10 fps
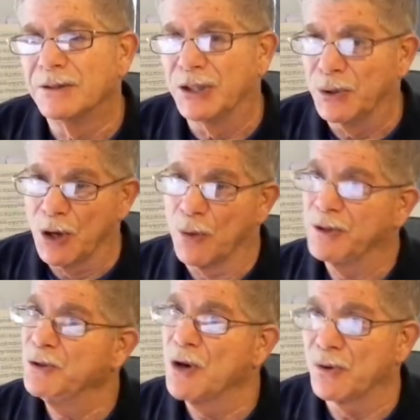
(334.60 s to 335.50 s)
Do you know when
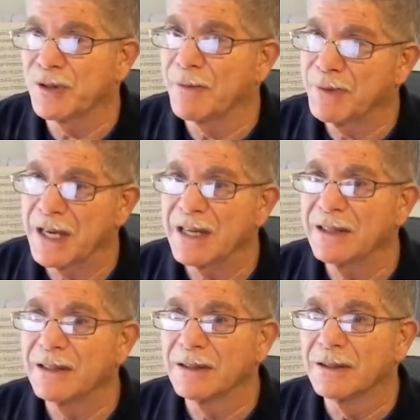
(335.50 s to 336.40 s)
you know
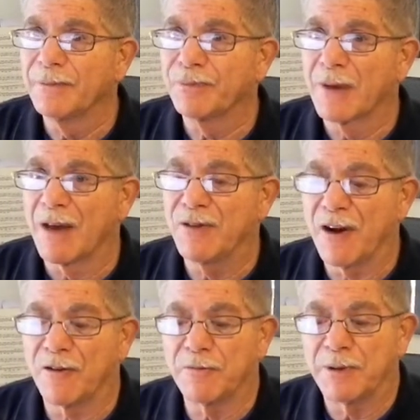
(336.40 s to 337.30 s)
something? Have you
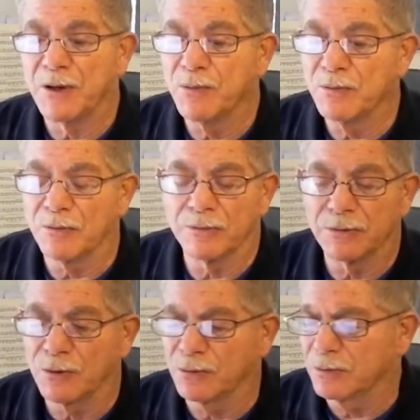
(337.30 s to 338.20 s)
ever been
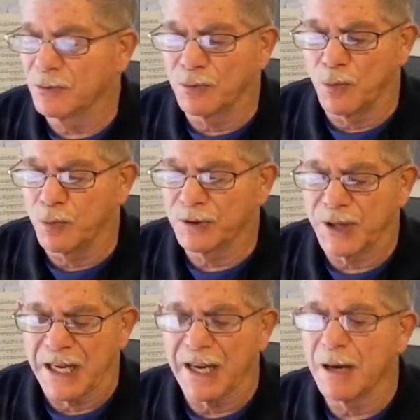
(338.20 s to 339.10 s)

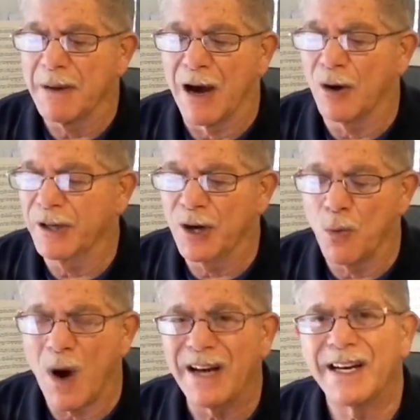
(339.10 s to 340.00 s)
thinking about,
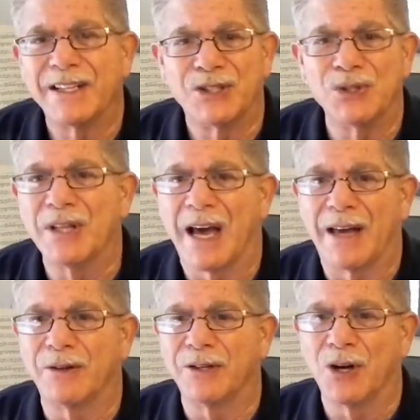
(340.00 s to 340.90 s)
why did I do
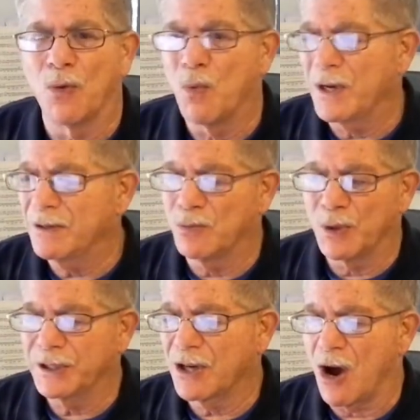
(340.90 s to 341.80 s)
that?
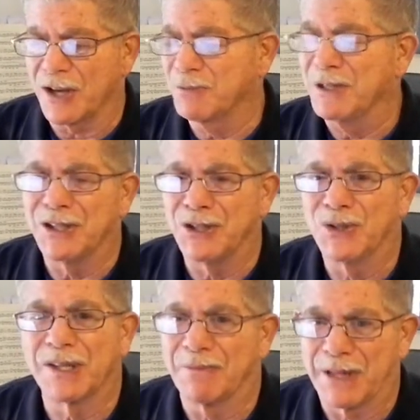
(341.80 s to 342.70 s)
What caused me to do
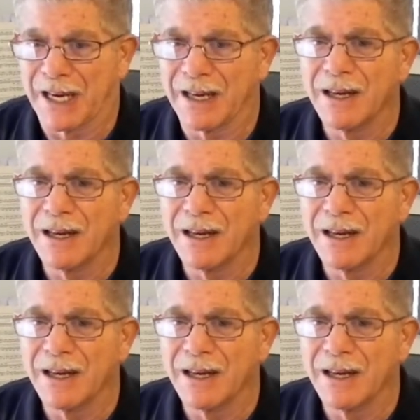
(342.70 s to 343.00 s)
something?